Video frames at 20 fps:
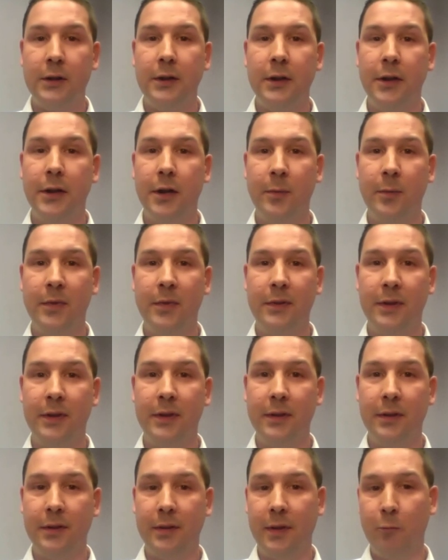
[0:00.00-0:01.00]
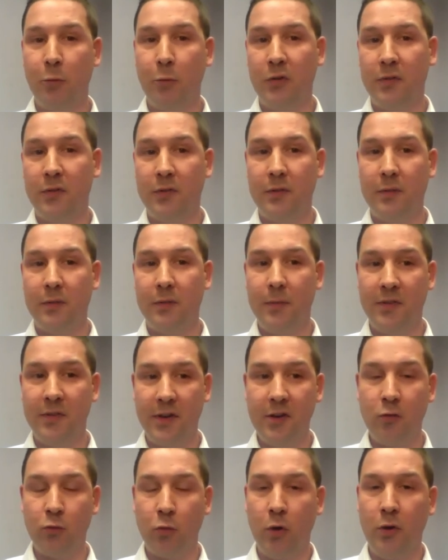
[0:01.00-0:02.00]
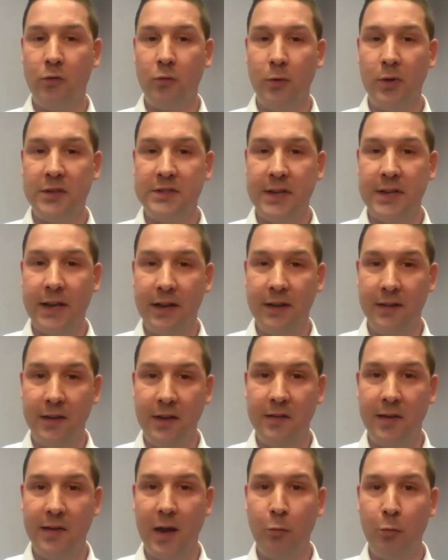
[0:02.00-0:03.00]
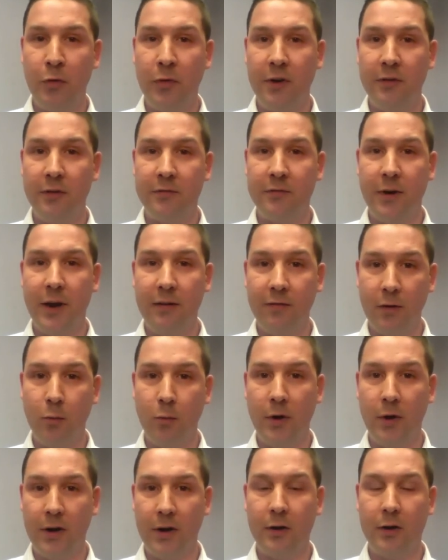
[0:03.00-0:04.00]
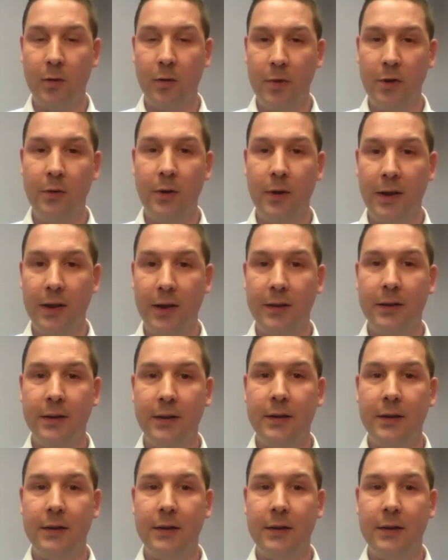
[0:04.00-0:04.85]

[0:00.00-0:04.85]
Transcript: It was the city's role is really setting the example there for everyone in our community.